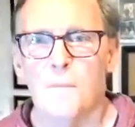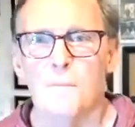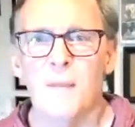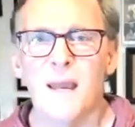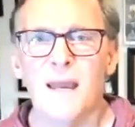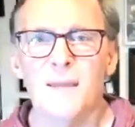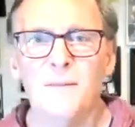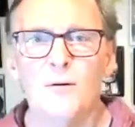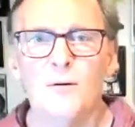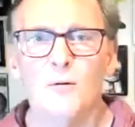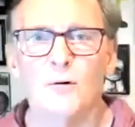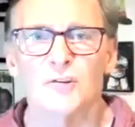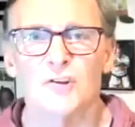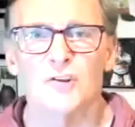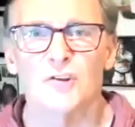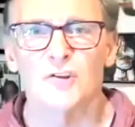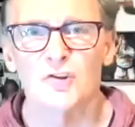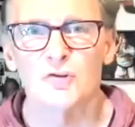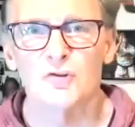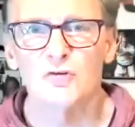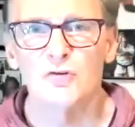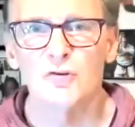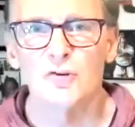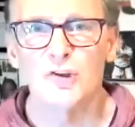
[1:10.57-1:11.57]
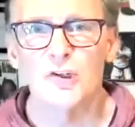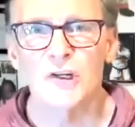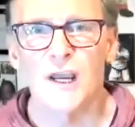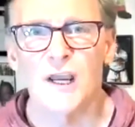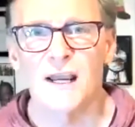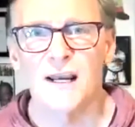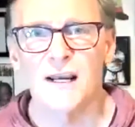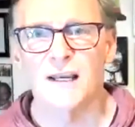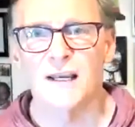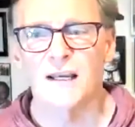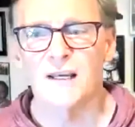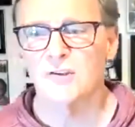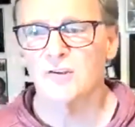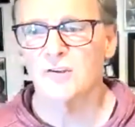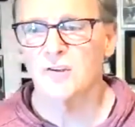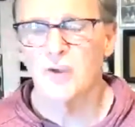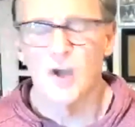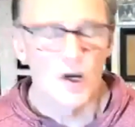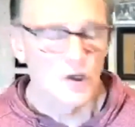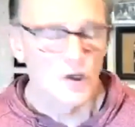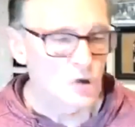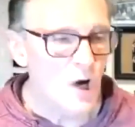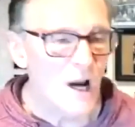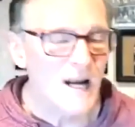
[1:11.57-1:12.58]
Maybe what's excruciating is
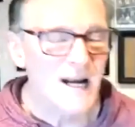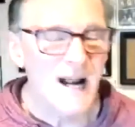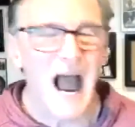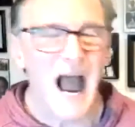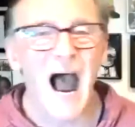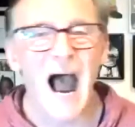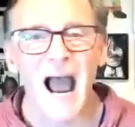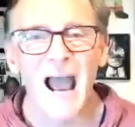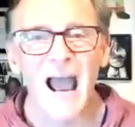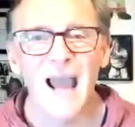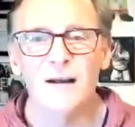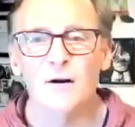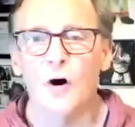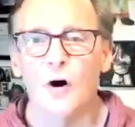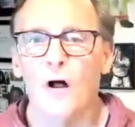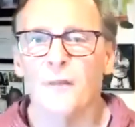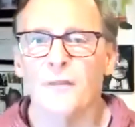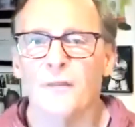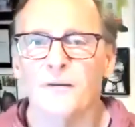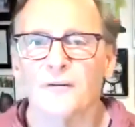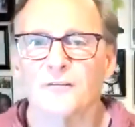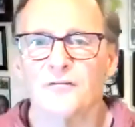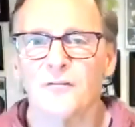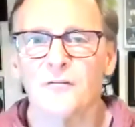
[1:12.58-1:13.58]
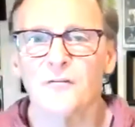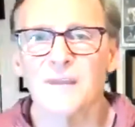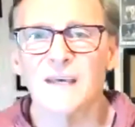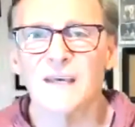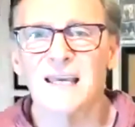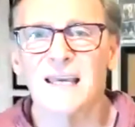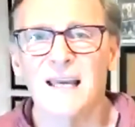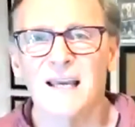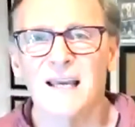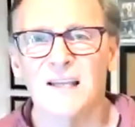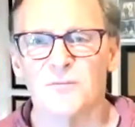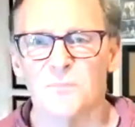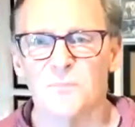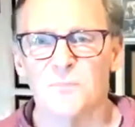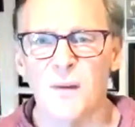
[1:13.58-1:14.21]
trying to hide all this from the kids.